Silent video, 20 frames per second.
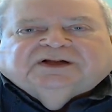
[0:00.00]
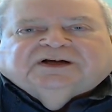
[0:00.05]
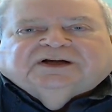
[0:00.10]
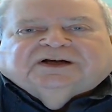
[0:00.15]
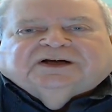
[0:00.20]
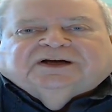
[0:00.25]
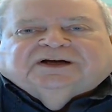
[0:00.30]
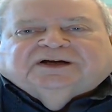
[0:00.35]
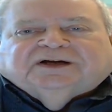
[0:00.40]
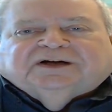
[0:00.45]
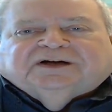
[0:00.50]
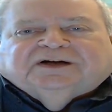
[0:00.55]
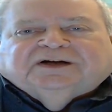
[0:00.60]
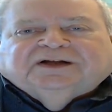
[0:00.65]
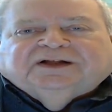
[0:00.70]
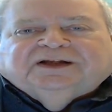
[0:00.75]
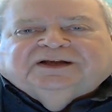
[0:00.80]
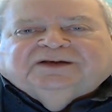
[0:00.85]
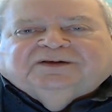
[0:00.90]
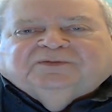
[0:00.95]

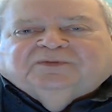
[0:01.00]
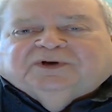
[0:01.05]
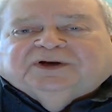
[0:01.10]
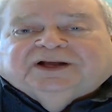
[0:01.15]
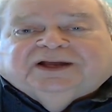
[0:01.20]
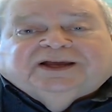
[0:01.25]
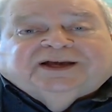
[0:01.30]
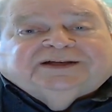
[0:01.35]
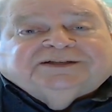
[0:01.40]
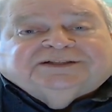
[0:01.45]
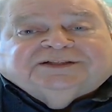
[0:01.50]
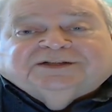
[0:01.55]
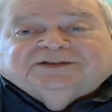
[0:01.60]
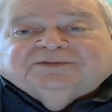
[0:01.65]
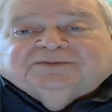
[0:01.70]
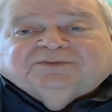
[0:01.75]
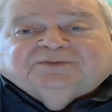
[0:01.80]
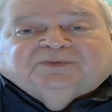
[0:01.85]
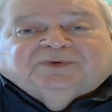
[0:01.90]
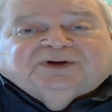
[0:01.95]
And when I ask
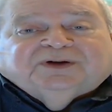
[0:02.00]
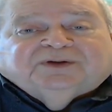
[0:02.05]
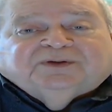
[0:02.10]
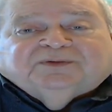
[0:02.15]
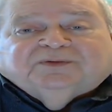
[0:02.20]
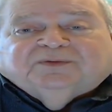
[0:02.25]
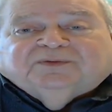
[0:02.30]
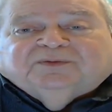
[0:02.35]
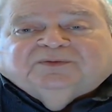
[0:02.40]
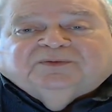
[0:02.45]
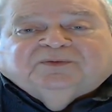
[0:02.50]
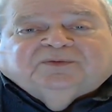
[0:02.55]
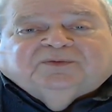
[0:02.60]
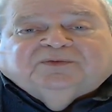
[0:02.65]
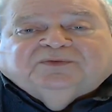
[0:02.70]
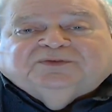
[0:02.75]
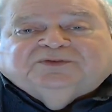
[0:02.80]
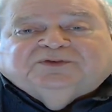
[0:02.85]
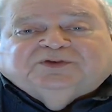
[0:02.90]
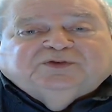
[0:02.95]
them, well,
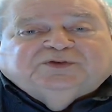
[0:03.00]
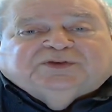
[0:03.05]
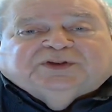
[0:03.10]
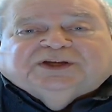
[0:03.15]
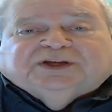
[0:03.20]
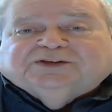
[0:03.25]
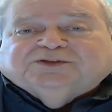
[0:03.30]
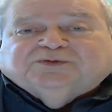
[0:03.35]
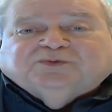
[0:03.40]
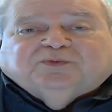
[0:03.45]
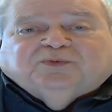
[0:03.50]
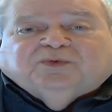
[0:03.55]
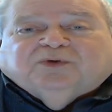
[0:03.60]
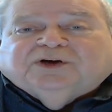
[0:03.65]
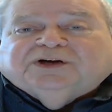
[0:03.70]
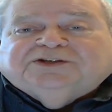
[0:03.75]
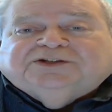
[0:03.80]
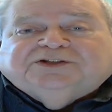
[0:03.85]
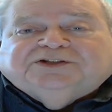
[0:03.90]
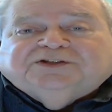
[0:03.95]
two things.
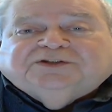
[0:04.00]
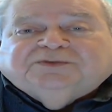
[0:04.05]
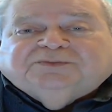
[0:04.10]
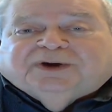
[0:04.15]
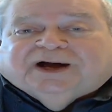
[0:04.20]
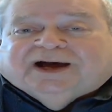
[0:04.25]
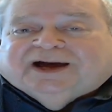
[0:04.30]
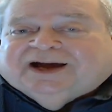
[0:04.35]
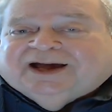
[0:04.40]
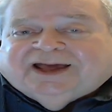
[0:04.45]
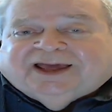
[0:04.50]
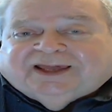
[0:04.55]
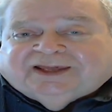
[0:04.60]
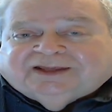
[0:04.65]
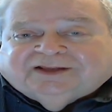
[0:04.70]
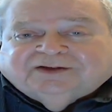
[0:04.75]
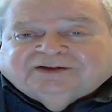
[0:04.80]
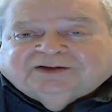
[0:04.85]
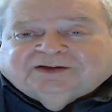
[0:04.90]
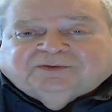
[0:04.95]
What did you buy?
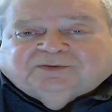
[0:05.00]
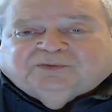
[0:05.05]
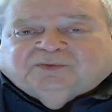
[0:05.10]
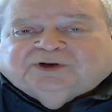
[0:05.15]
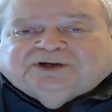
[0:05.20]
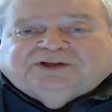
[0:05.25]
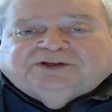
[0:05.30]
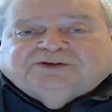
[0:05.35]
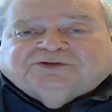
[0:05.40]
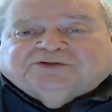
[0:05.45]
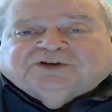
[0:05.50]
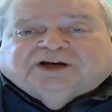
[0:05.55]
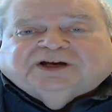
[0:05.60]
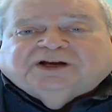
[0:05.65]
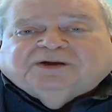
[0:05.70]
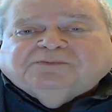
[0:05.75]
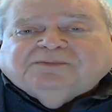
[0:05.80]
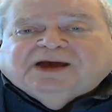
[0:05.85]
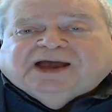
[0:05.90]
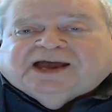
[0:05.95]
And what are you trying
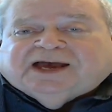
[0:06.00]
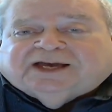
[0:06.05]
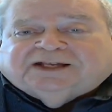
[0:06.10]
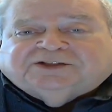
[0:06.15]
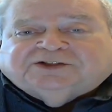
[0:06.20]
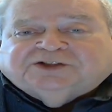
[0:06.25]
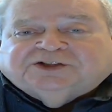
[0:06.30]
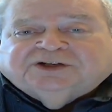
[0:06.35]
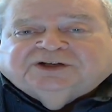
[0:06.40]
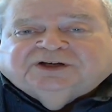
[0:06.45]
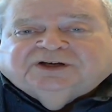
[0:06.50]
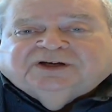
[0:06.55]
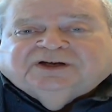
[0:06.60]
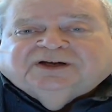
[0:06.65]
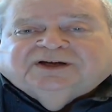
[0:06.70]
to match?